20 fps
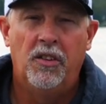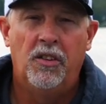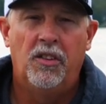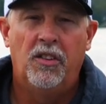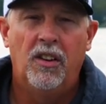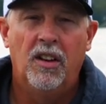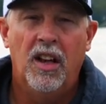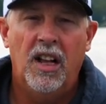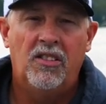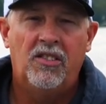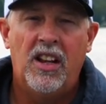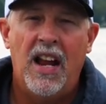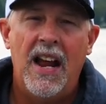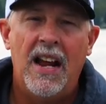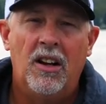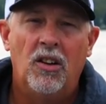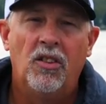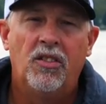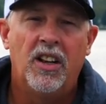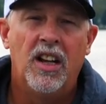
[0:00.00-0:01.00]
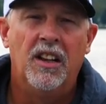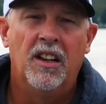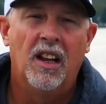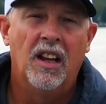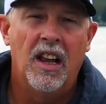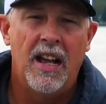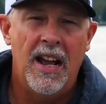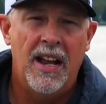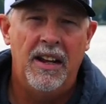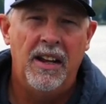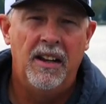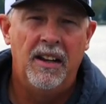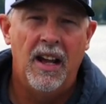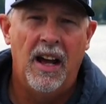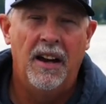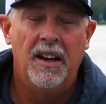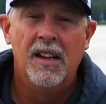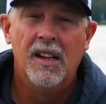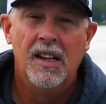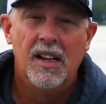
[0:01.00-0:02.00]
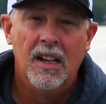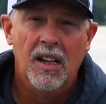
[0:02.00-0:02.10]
there's less tangles in the landing net.